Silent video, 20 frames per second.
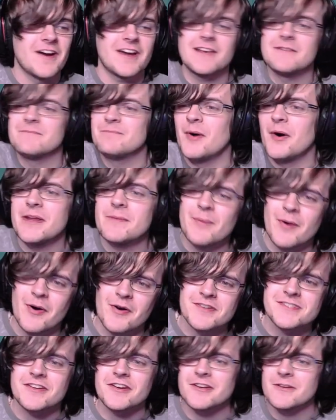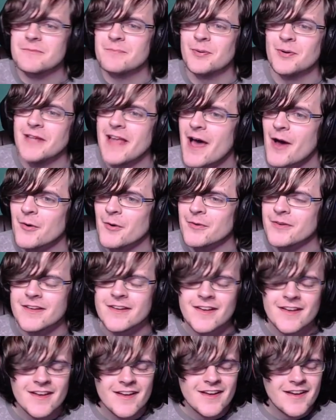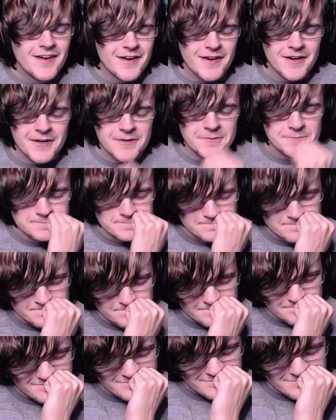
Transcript: fucking body parts they're gonna pull out. Like,